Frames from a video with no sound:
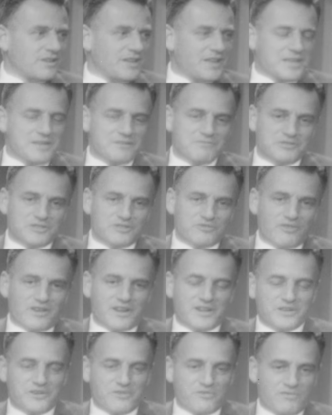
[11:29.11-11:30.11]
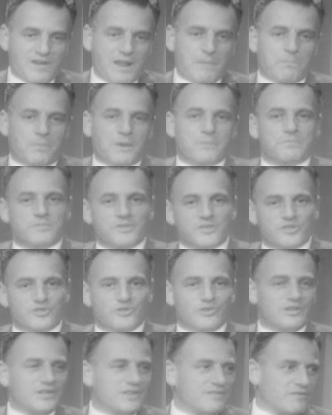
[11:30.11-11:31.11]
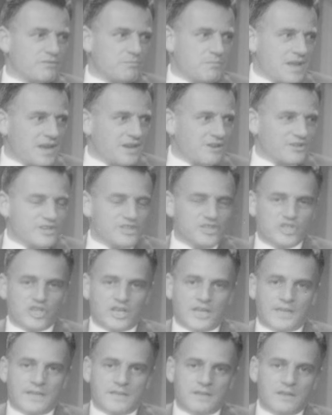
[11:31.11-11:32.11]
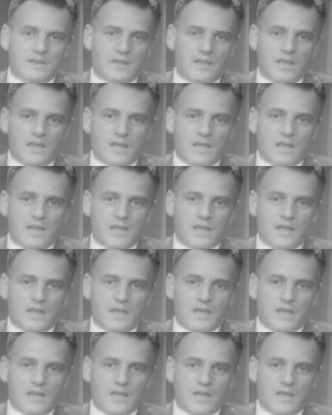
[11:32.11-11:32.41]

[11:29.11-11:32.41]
I was trying to wrap up the story of a marriage, and